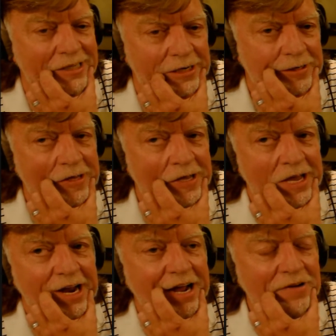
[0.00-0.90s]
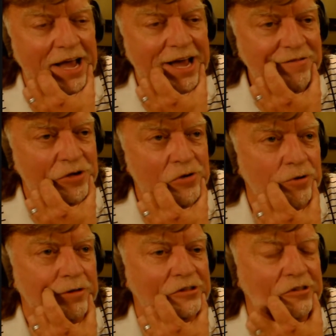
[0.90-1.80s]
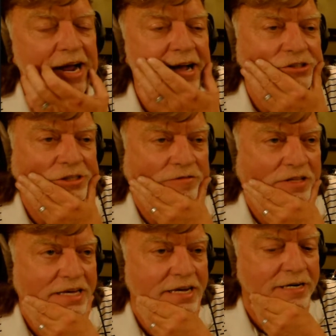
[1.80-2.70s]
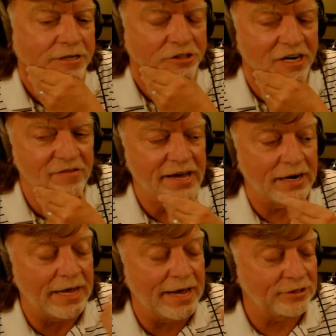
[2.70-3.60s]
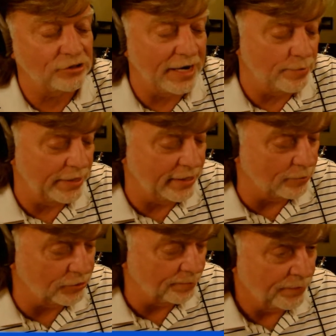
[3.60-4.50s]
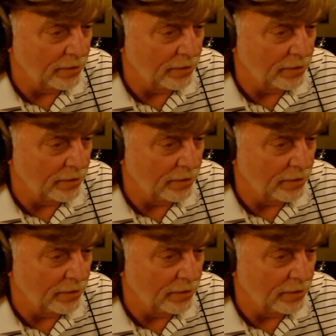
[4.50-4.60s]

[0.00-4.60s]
And I've had a few old Strats over the years, and I've had a lot of Strat pickups,